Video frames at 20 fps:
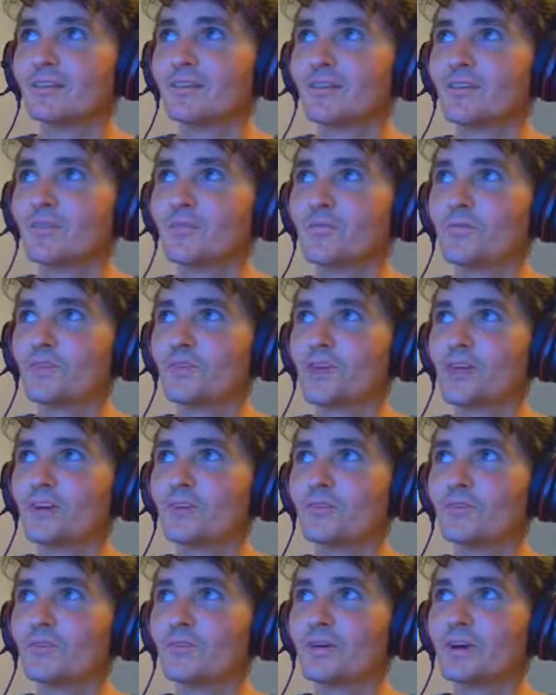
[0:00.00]
Hopefully I
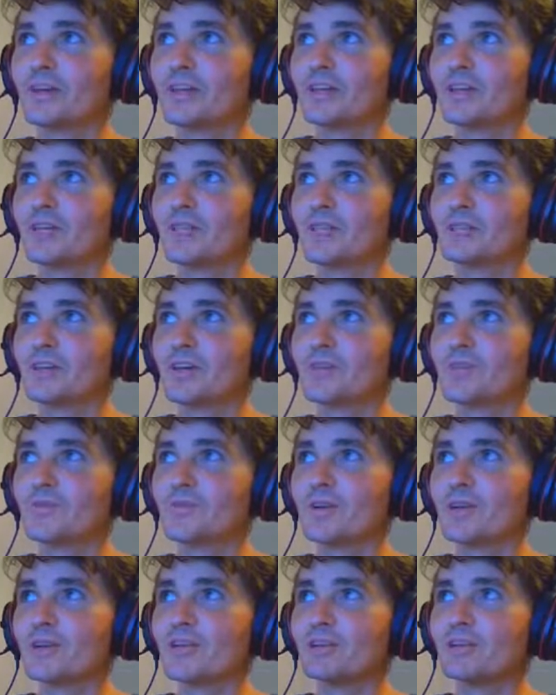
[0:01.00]
don't grind those out
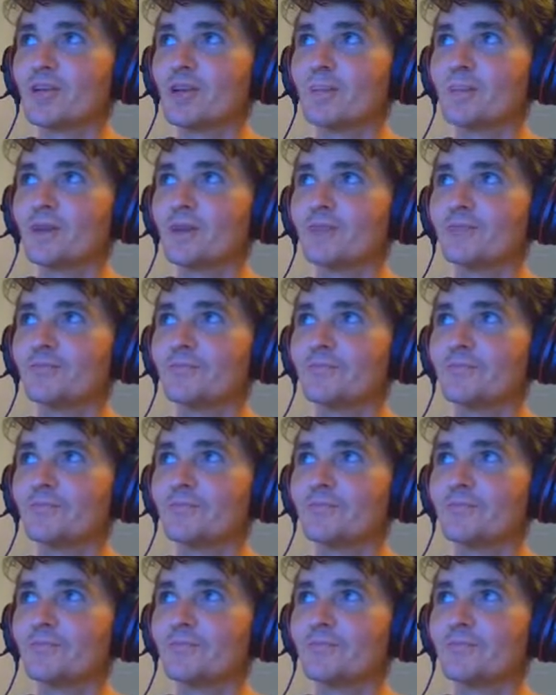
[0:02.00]
when I shape it.